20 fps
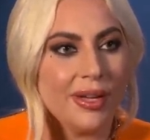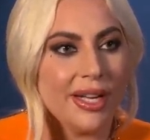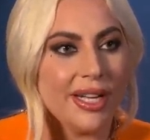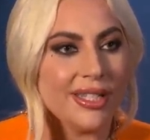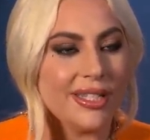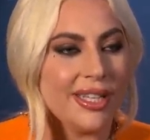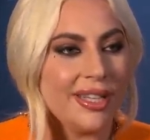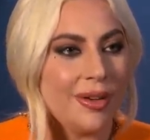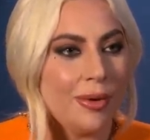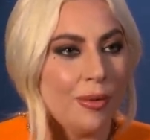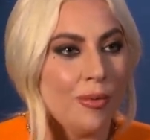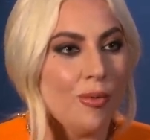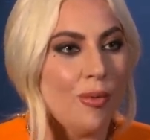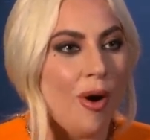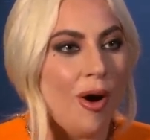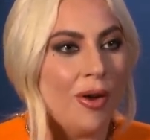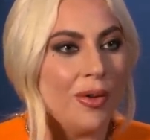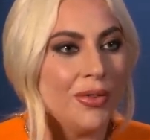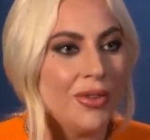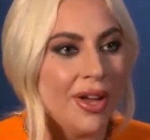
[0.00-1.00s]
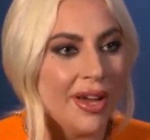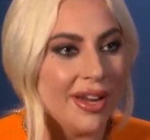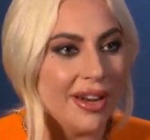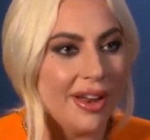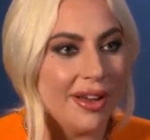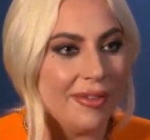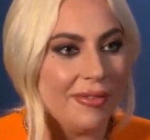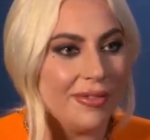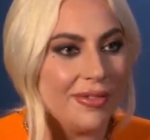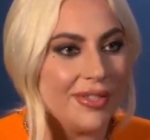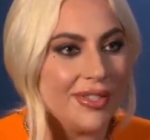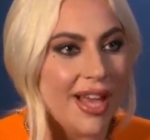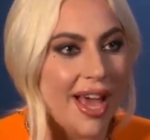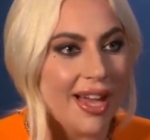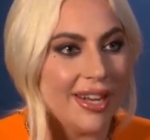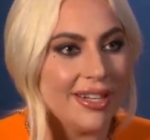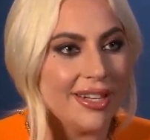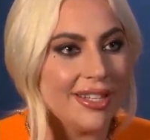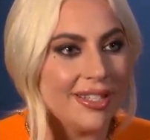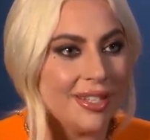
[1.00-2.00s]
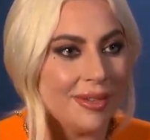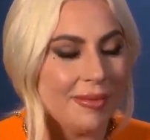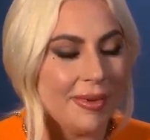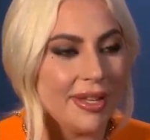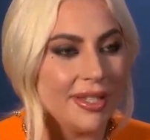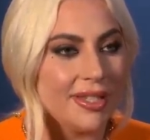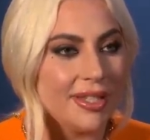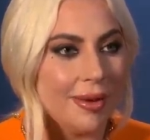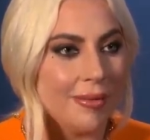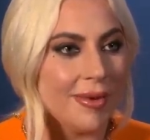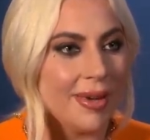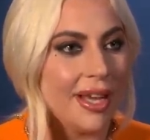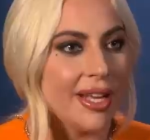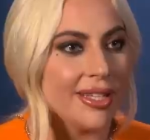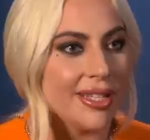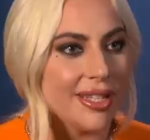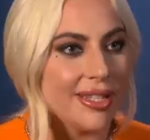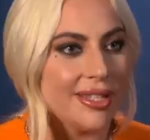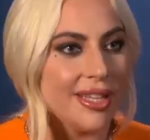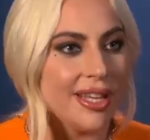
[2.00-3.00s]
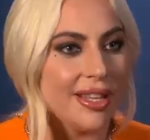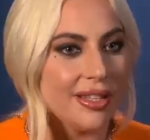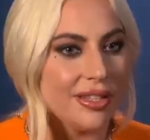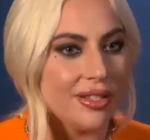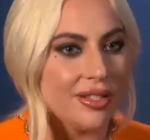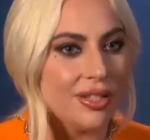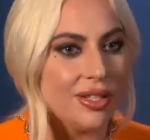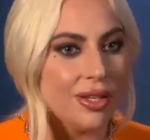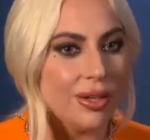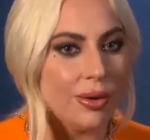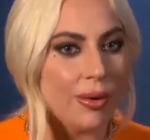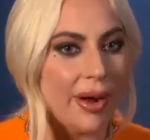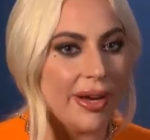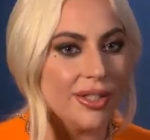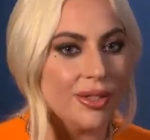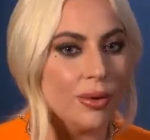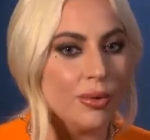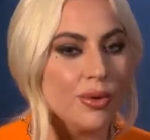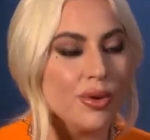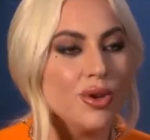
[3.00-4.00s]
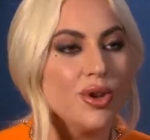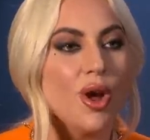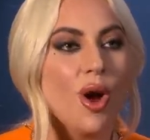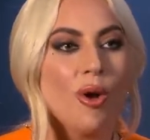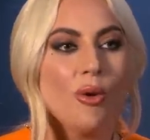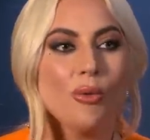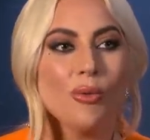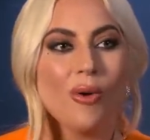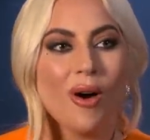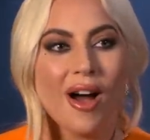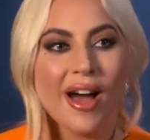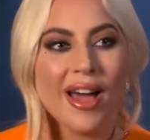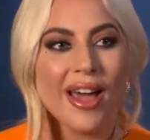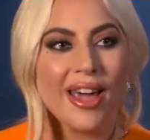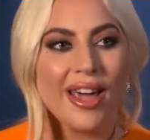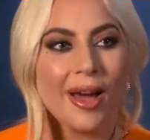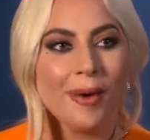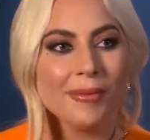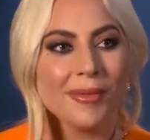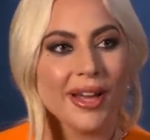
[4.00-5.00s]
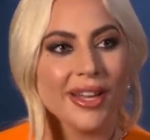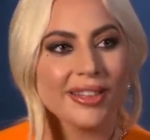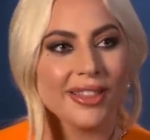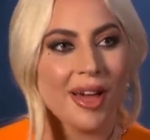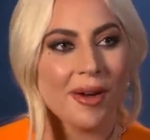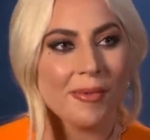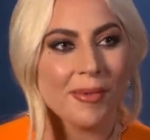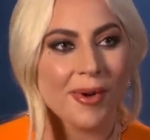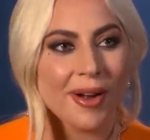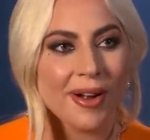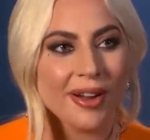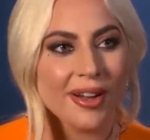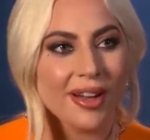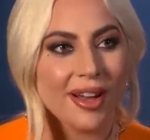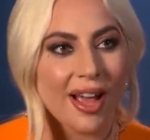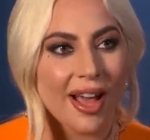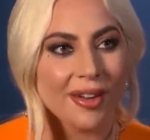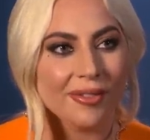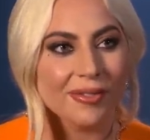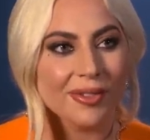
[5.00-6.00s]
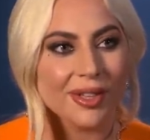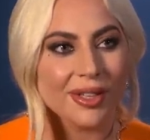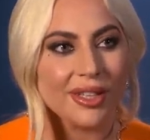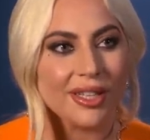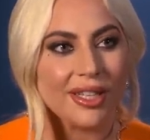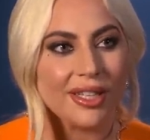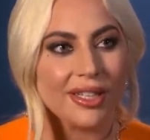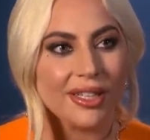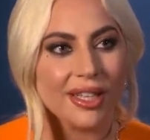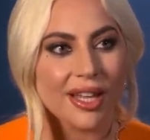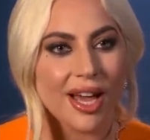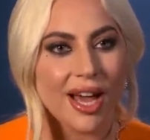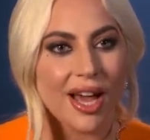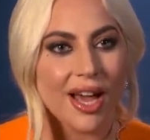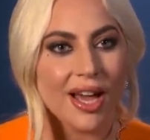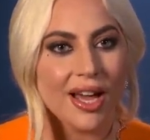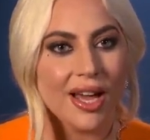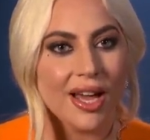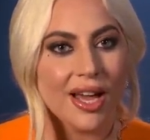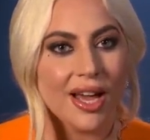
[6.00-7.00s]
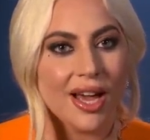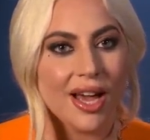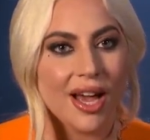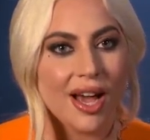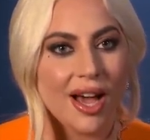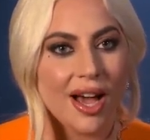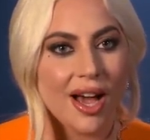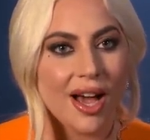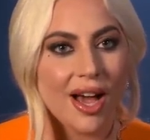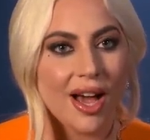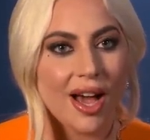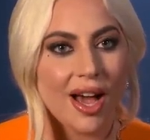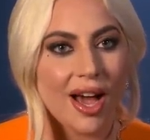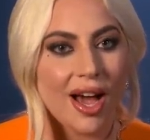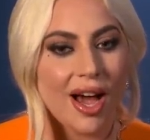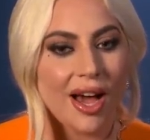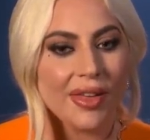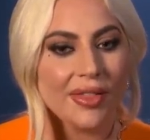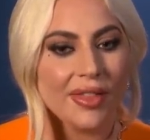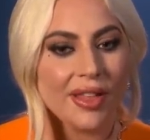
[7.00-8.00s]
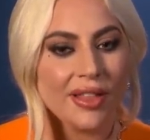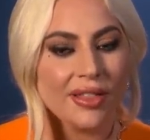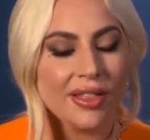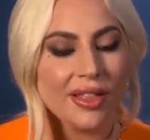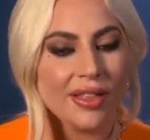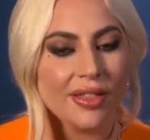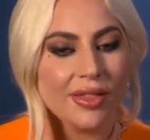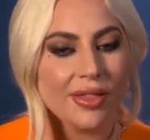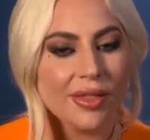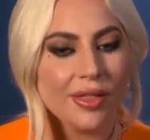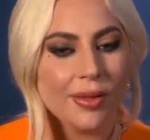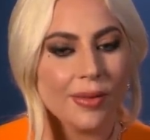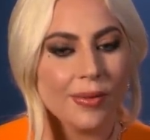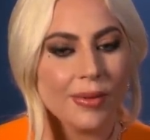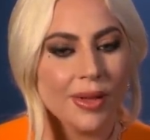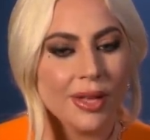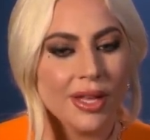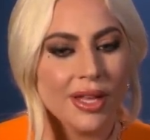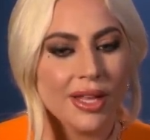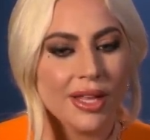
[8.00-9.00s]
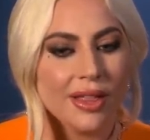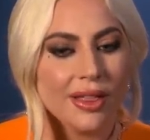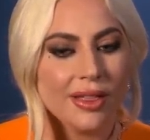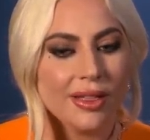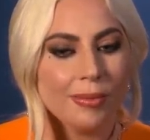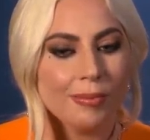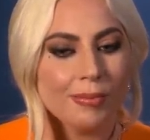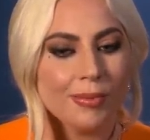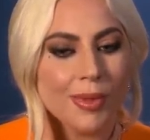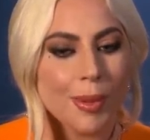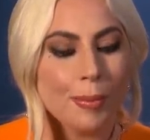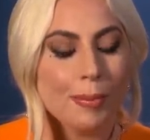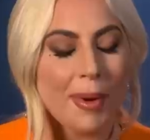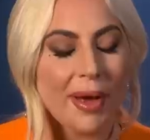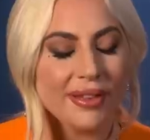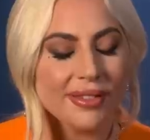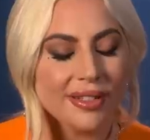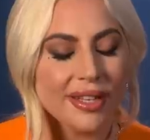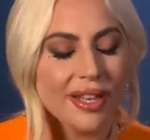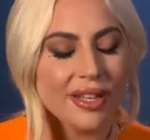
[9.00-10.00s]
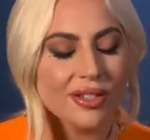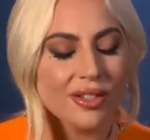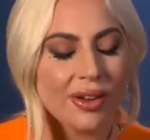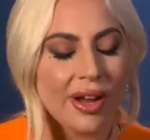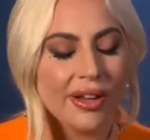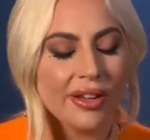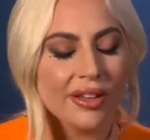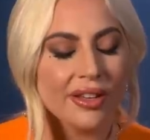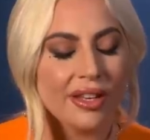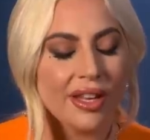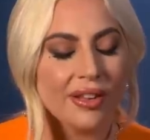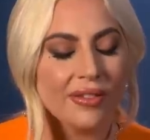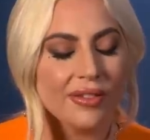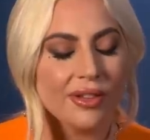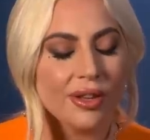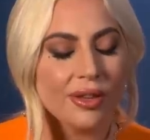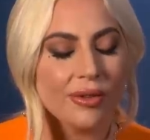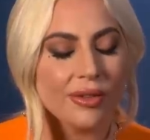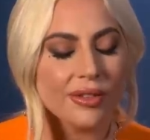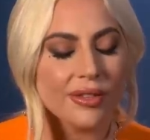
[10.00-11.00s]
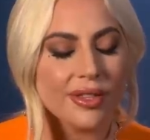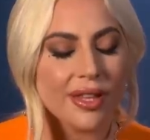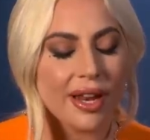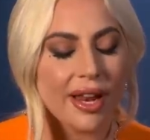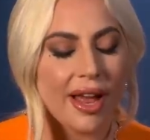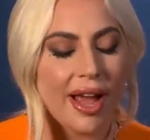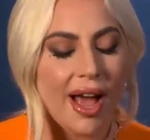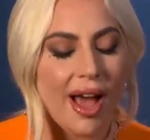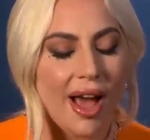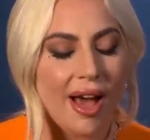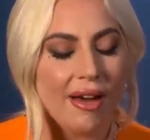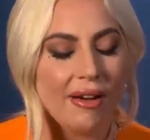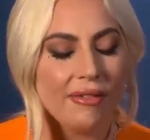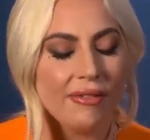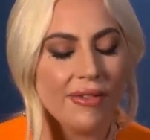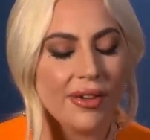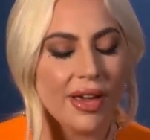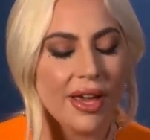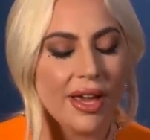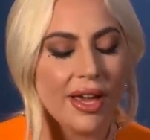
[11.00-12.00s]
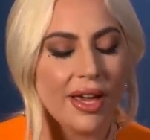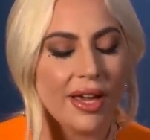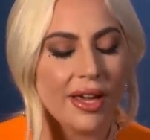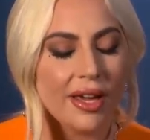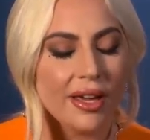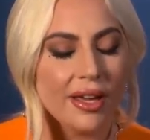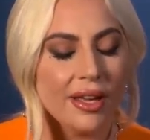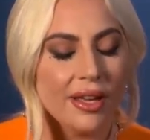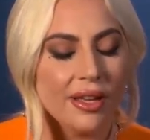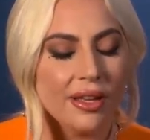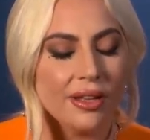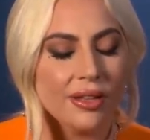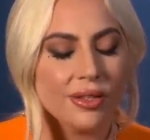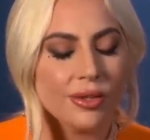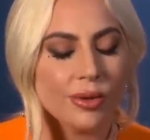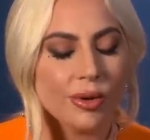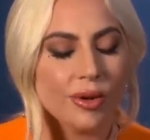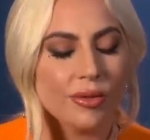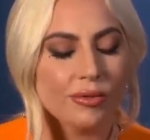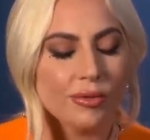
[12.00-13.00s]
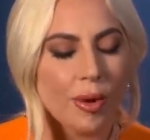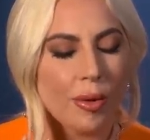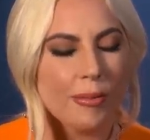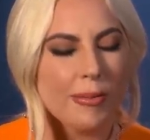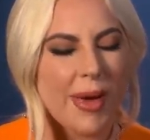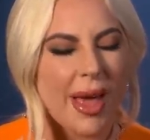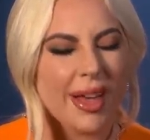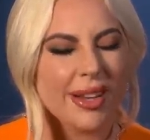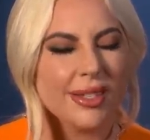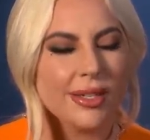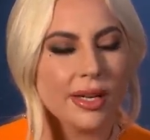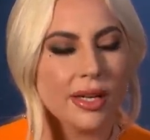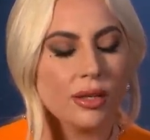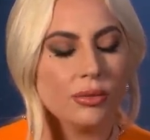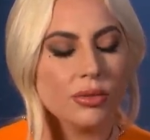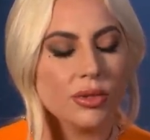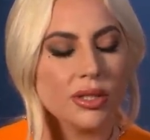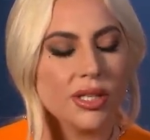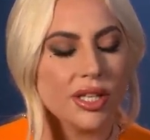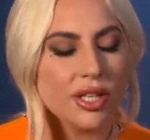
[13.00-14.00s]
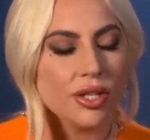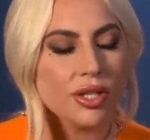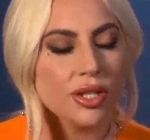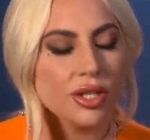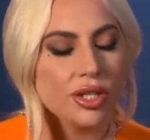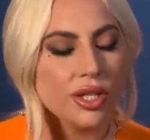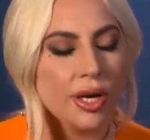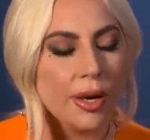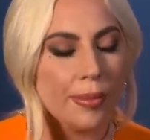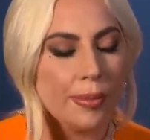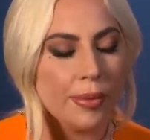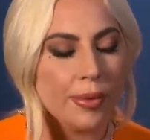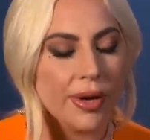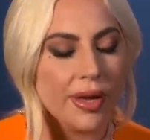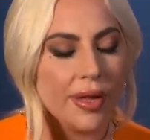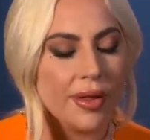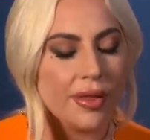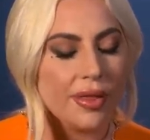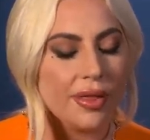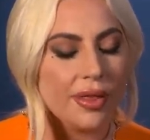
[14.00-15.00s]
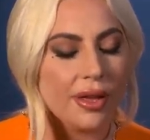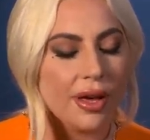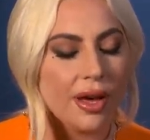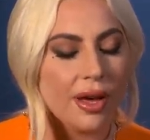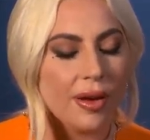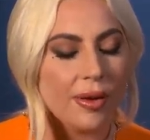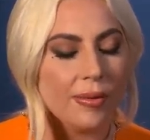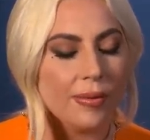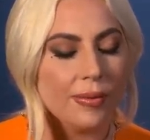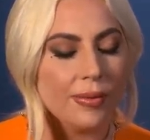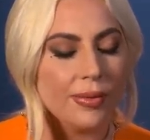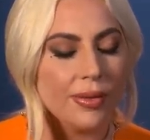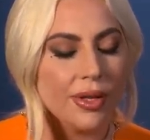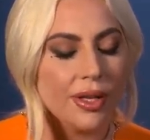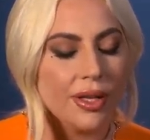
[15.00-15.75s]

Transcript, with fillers: it's like a walnut of sadness in my stomach as I say this to you. I don't know why I'm like that, Mark. I really I think that the best answer I could give you is that I have a sort of romantic relationship with um,